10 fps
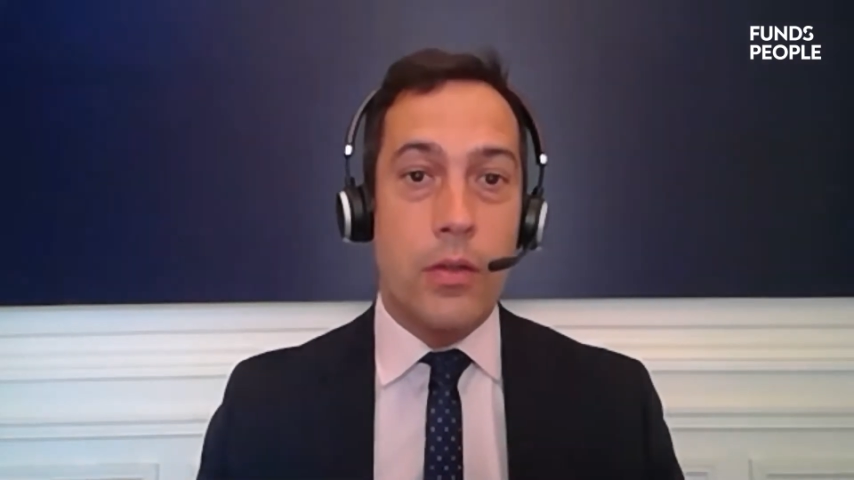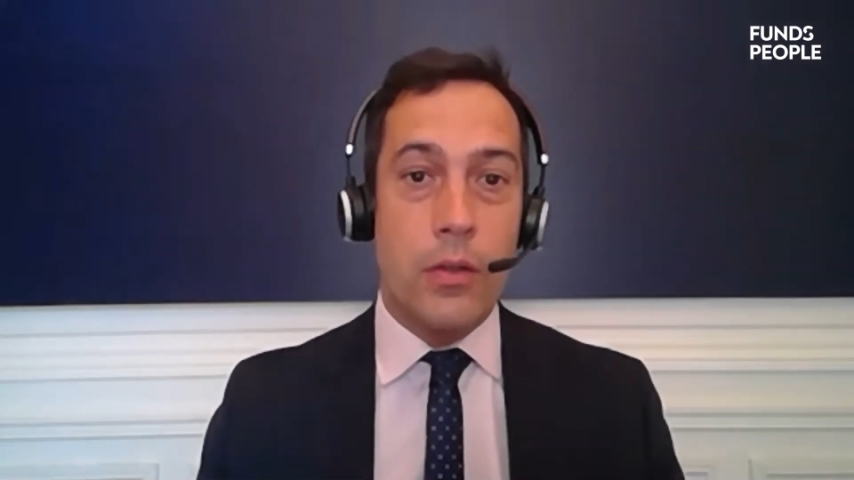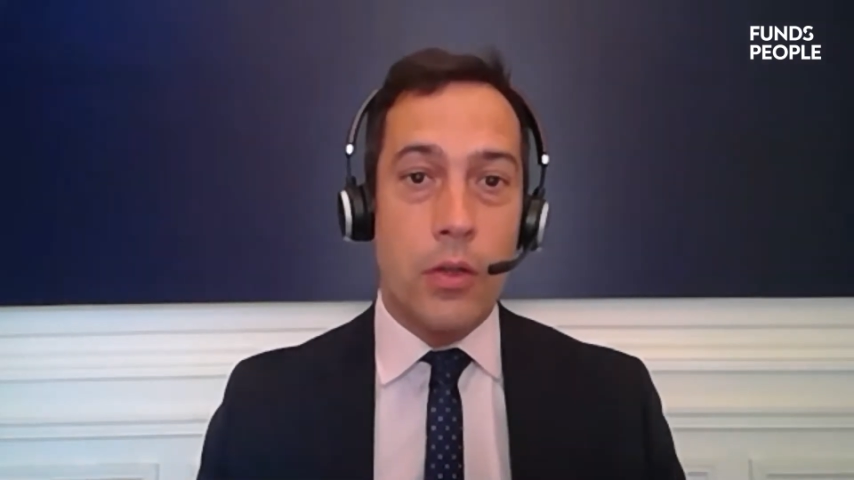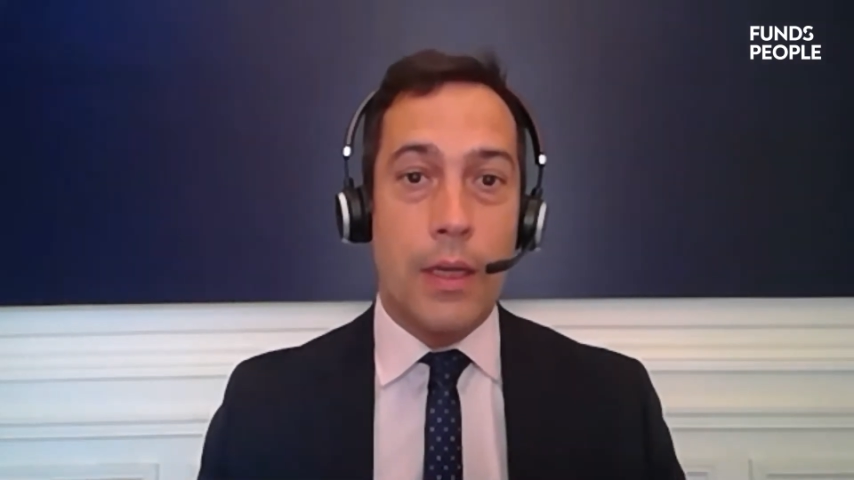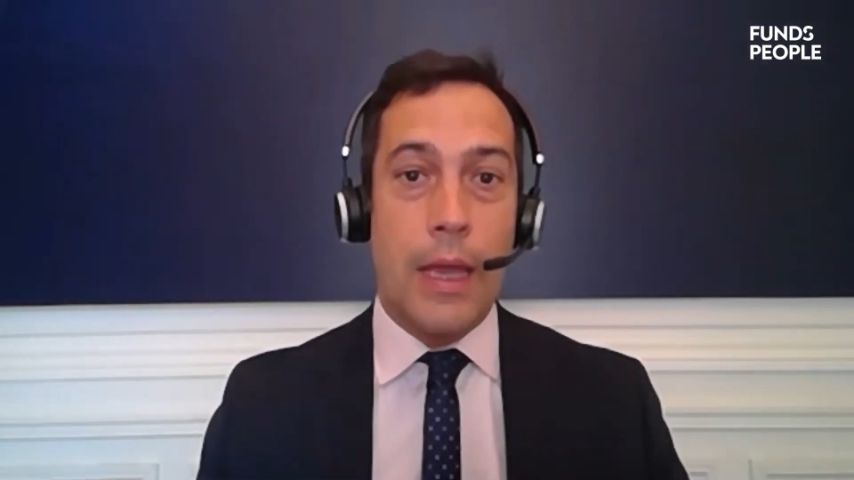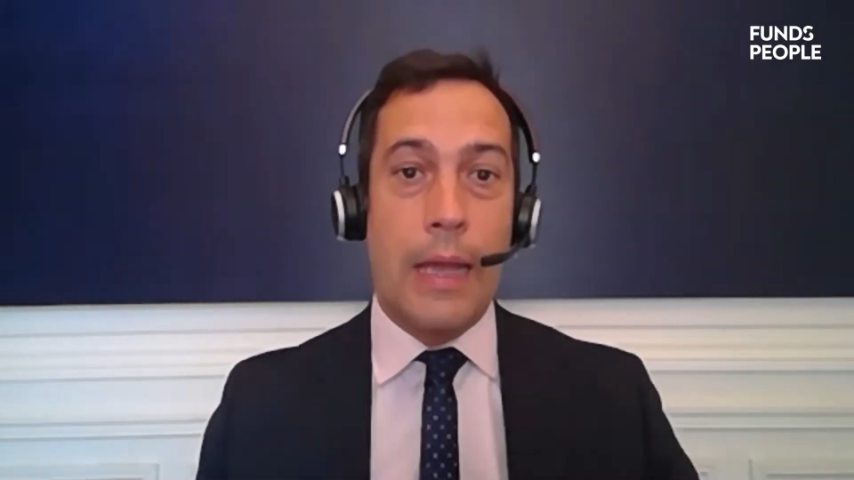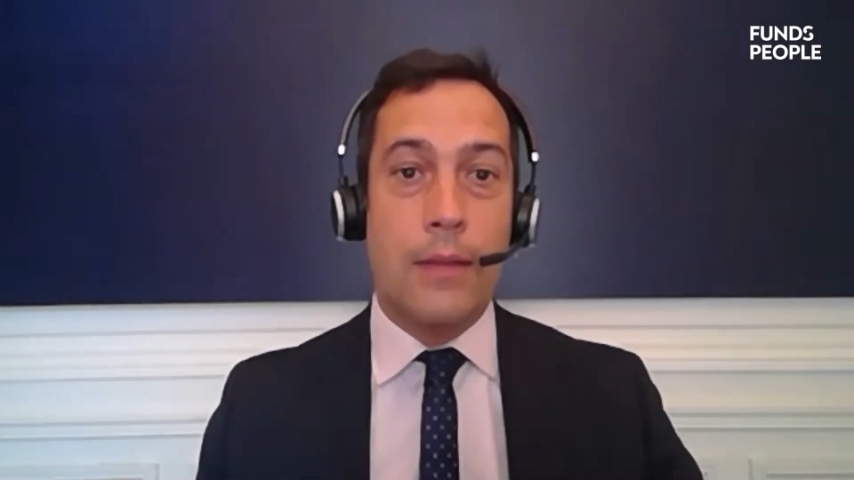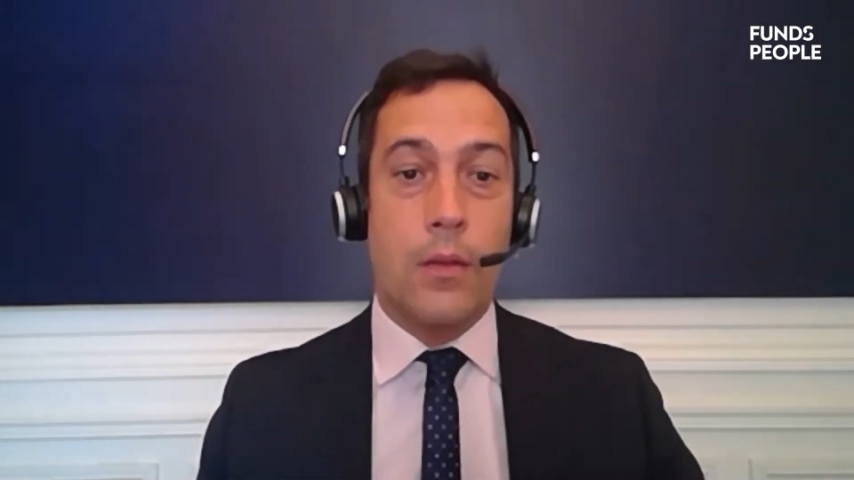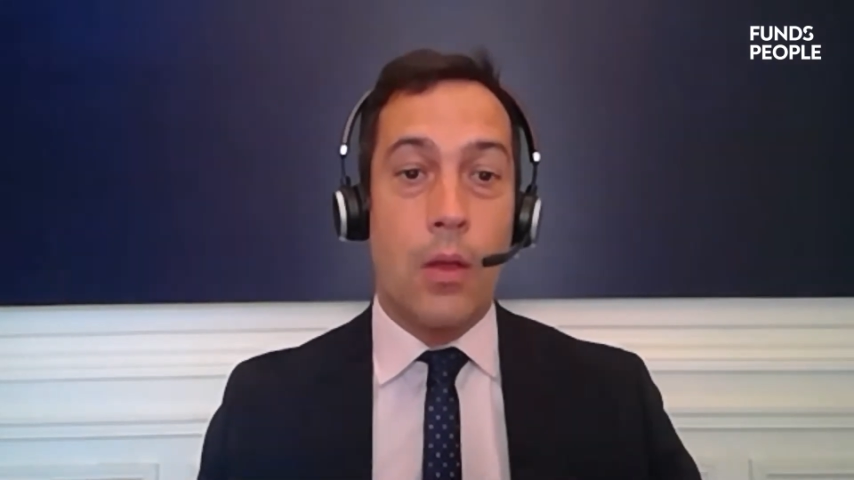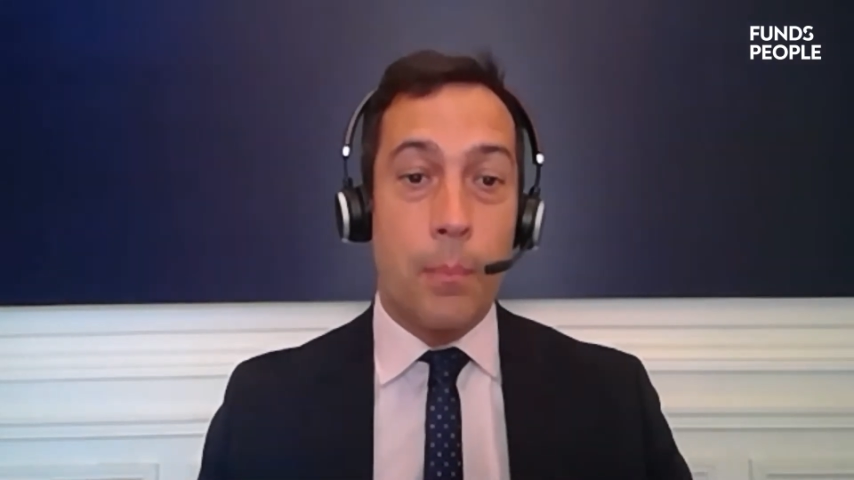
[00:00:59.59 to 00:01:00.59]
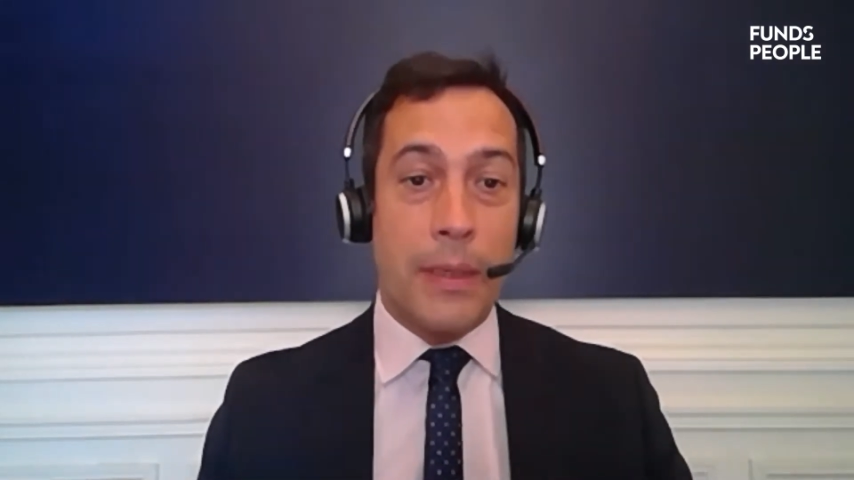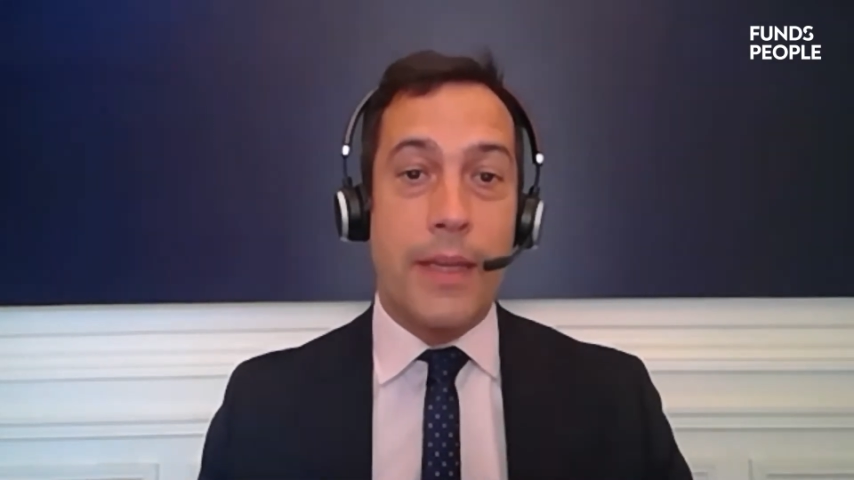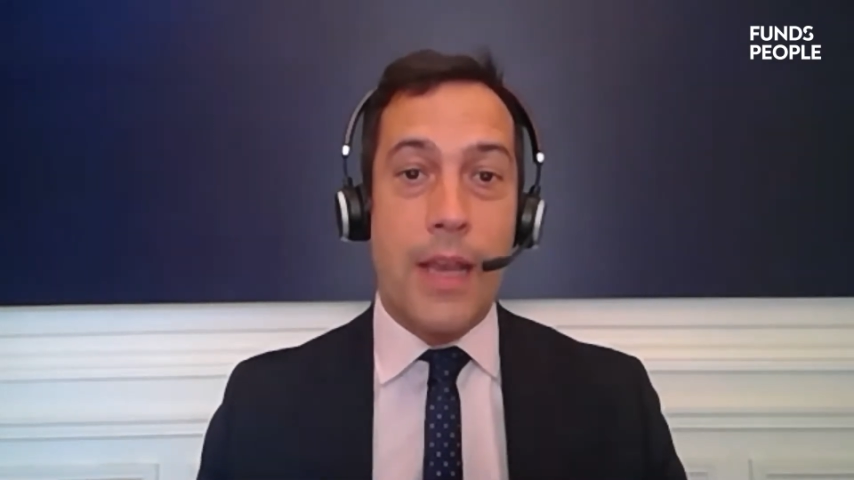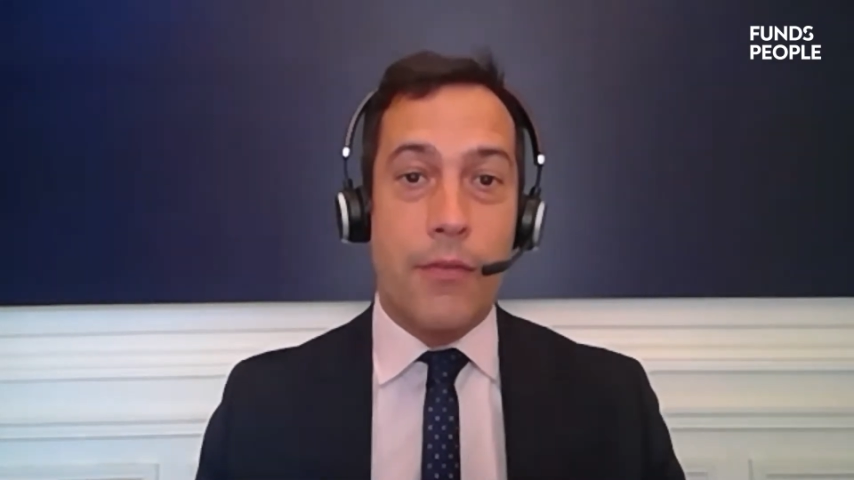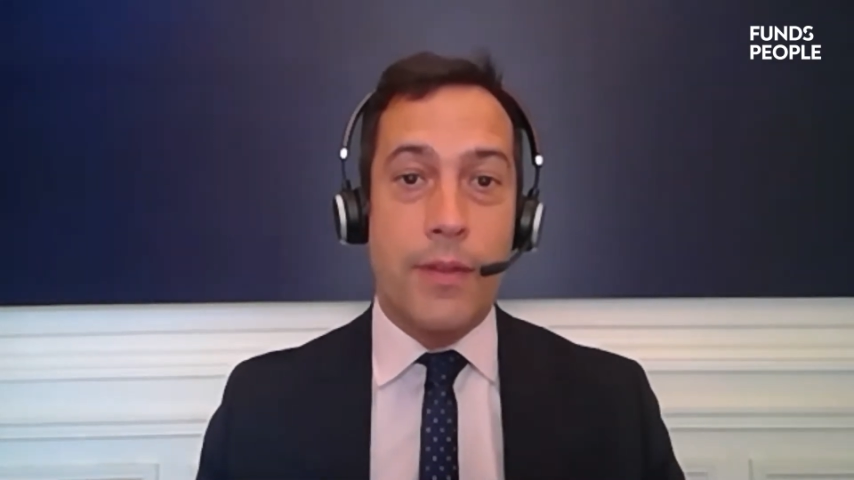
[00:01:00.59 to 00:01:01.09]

to look at a peak in